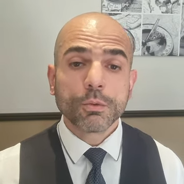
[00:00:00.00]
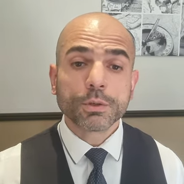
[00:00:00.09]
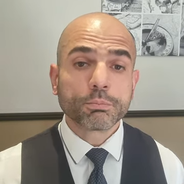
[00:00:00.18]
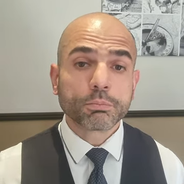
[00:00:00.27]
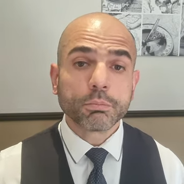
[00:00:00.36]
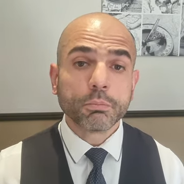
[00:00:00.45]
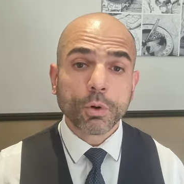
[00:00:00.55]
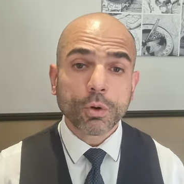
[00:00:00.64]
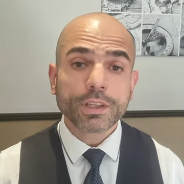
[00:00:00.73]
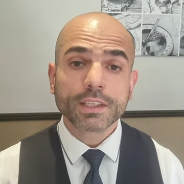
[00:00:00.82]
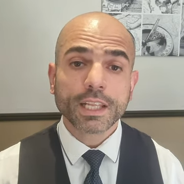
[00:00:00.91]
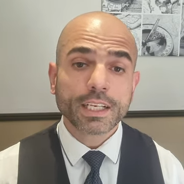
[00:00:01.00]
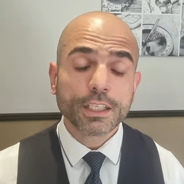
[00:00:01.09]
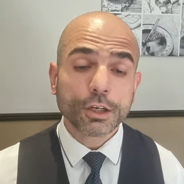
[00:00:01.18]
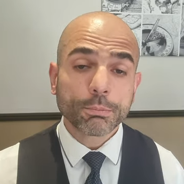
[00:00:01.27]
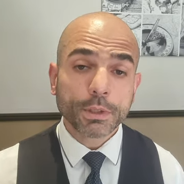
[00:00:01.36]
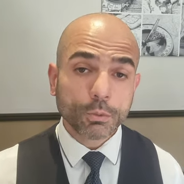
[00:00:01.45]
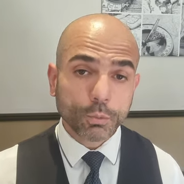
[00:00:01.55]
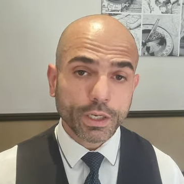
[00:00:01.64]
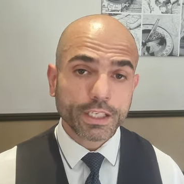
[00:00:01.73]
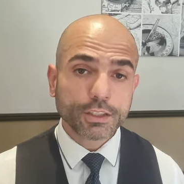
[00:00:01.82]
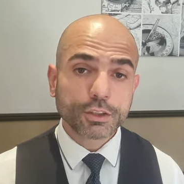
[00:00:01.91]
would more than likely not be
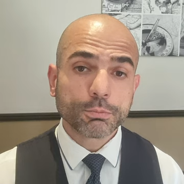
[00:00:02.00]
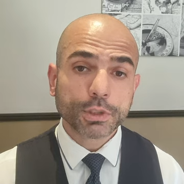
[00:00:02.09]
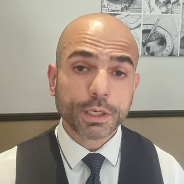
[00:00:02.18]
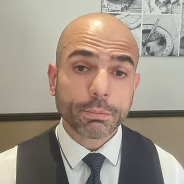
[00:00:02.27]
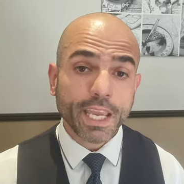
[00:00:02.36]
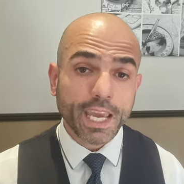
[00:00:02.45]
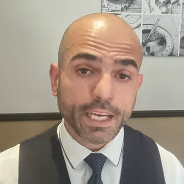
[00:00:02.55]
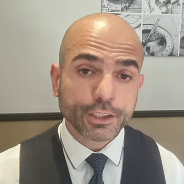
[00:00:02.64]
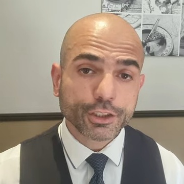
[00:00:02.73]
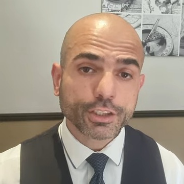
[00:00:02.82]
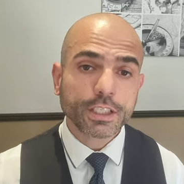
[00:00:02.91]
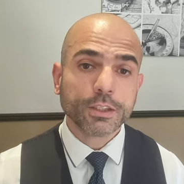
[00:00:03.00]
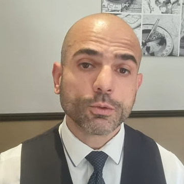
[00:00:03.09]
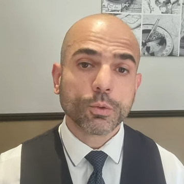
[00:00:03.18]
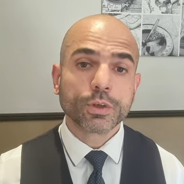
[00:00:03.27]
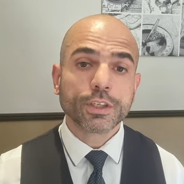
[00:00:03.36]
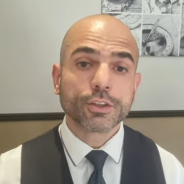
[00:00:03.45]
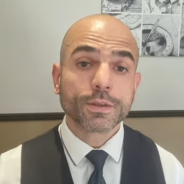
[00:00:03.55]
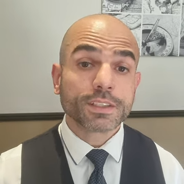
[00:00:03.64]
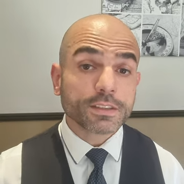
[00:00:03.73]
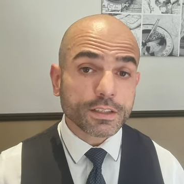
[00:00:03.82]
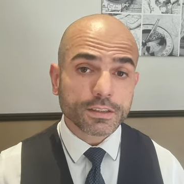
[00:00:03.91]
willing to put up cash in order to
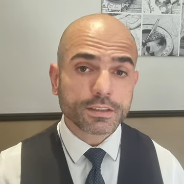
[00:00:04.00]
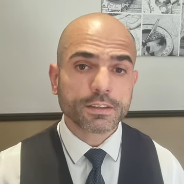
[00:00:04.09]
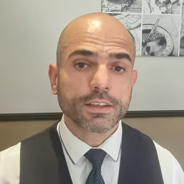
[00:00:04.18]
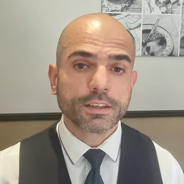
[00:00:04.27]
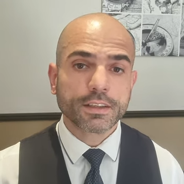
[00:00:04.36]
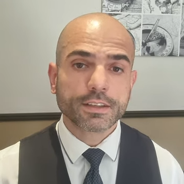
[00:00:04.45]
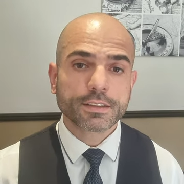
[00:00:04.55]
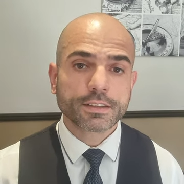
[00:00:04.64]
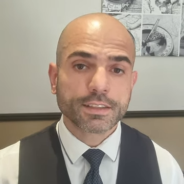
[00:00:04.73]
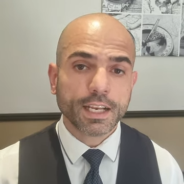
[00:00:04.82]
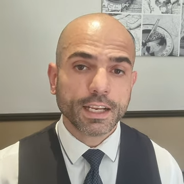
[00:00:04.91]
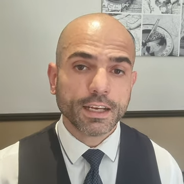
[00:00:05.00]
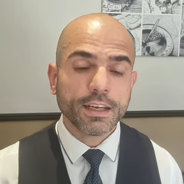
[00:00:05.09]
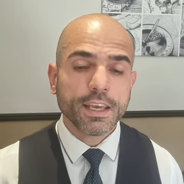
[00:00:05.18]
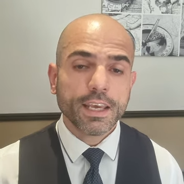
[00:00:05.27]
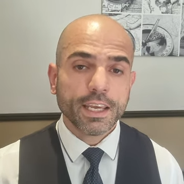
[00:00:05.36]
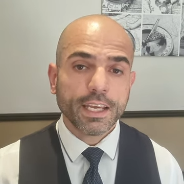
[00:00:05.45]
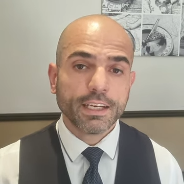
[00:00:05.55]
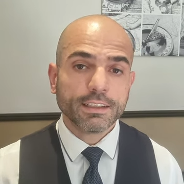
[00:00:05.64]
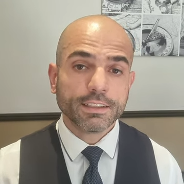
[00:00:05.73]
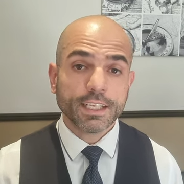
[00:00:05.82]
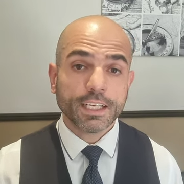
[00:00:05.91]
assist the seller
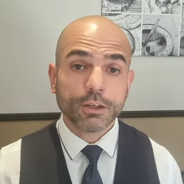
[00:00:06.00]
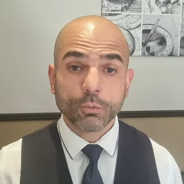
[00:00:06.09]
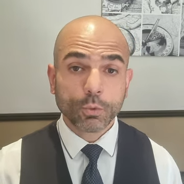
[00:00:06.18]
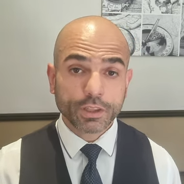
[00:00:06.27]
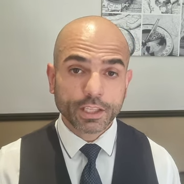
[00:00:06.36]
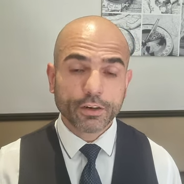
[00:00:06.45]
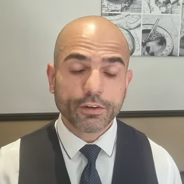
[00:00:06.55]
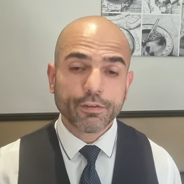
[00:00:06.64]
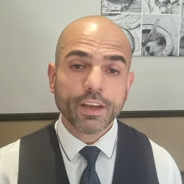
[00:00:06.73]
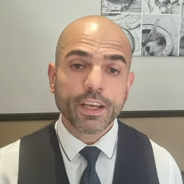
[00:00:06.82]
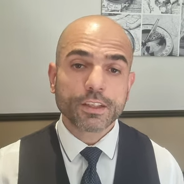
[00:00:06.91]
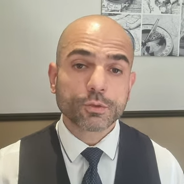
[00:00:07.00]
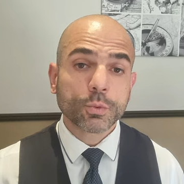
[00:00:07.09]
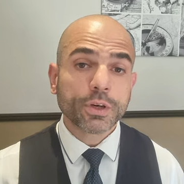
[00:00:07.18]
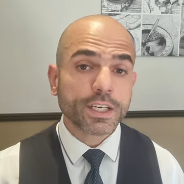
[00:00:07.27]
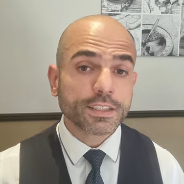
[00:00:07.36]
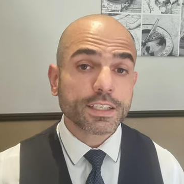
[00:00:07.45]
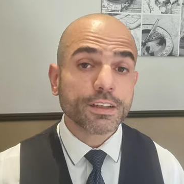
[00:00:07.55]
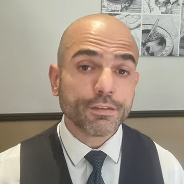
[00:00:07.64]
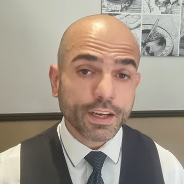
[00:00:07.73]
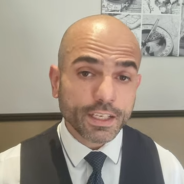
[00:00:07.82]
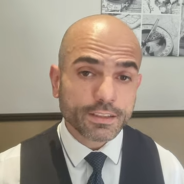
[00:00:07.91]
in dealing with their affairs. Whereas an
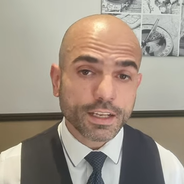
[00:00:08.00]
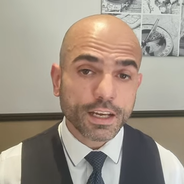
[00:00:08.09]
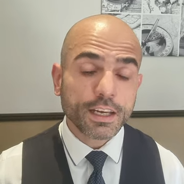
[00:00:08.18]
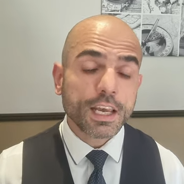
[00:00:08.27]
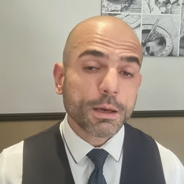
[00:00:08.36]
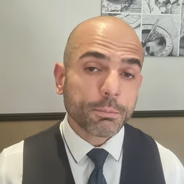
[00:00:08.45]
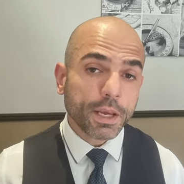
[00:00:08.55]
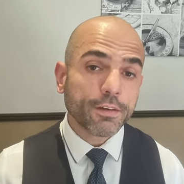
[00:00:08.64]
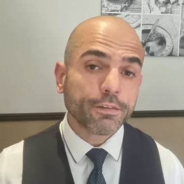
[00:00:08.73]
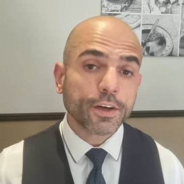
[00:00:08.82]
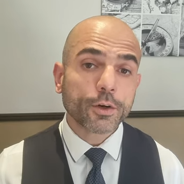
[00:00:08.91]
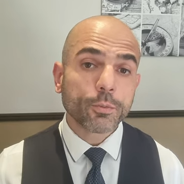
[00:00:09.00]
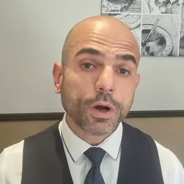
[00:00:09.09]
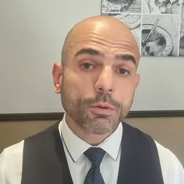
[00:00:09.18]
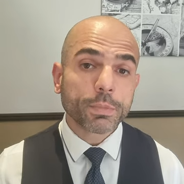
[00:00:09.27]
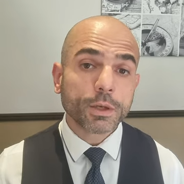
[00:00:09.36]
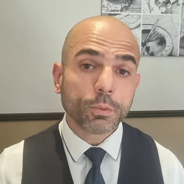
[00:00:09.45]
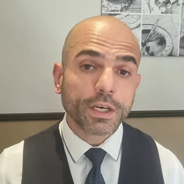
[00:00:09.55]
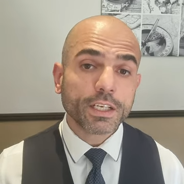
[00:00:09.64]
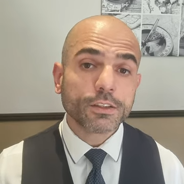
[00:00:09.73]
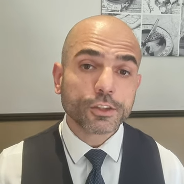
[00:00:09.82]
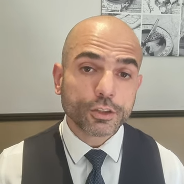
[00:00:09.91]
investor may very well be
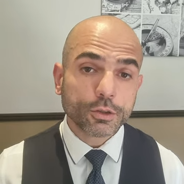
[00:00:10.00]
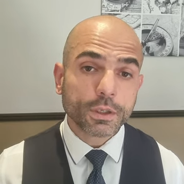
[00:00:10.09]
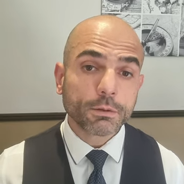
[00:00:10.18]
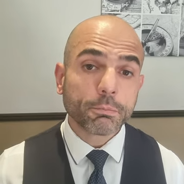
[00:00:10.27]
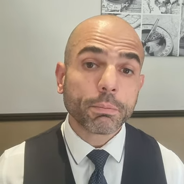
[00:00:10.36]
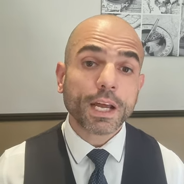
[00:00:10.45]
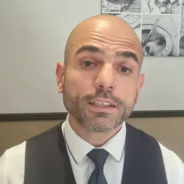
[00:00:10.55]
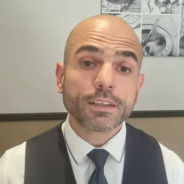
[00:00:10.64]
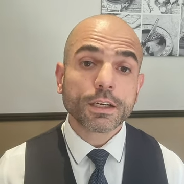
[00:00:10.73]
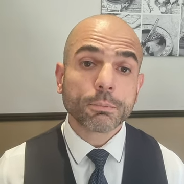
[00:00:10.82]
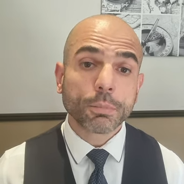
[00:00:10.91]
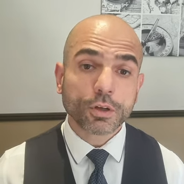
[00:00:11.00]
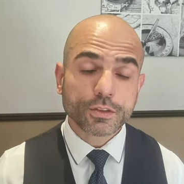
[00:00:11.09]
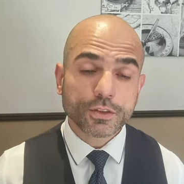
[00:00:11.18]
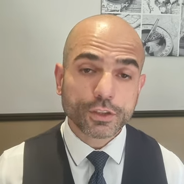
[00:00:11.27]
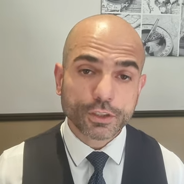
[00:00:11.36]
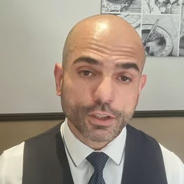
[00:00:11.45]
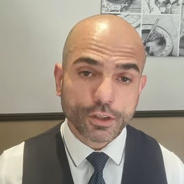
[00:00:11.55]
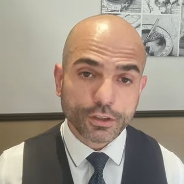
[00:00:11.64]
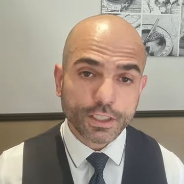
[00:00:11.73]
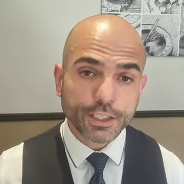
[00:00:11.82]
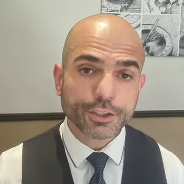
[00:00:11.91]
willing to do it, but upon certain
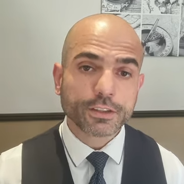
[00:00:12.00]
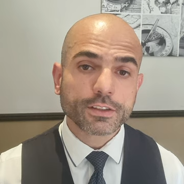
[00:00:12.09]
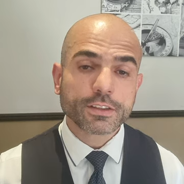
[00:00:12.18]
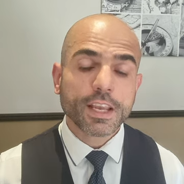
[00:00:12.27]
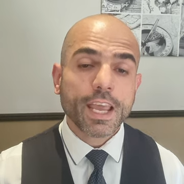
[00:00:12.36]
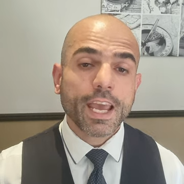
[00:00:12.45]
conditions.